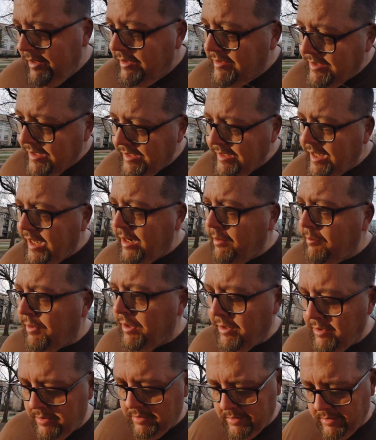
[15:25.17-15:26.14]
It's in
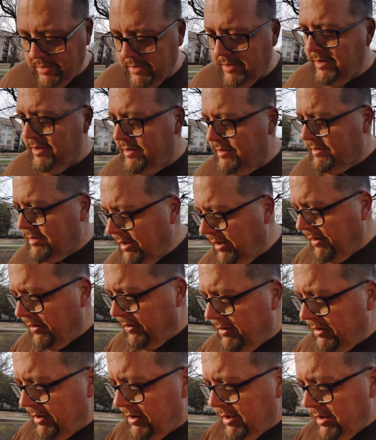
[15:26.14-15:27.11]
camera,
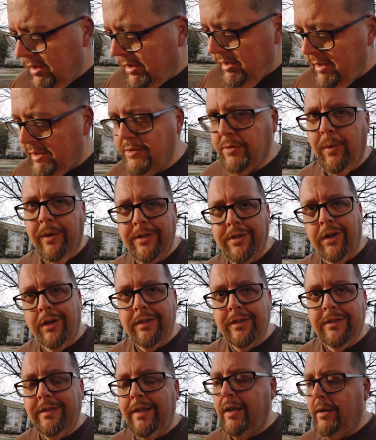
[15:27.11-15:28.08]
so it's always
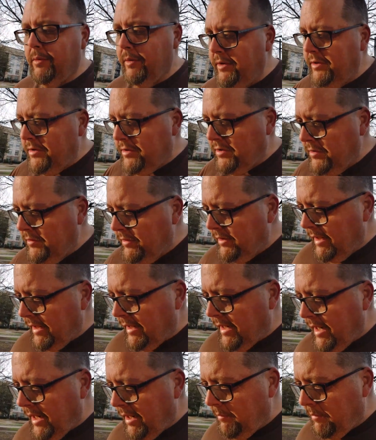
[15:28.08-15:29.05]
hard to tell when you're shooting
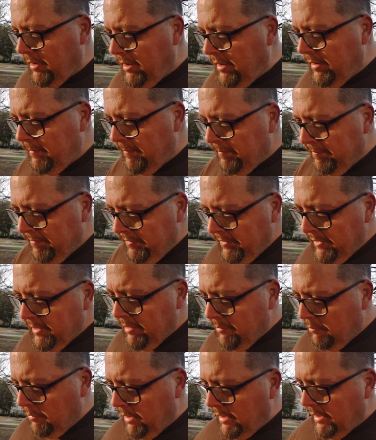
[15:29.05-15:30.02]
in camera,
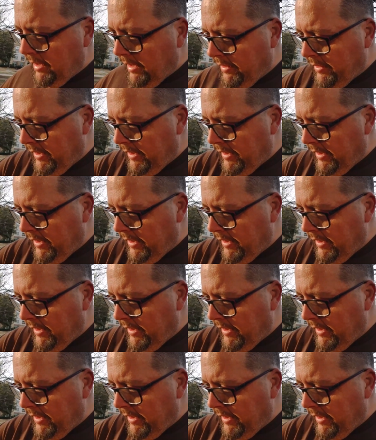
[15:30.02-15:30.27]
but I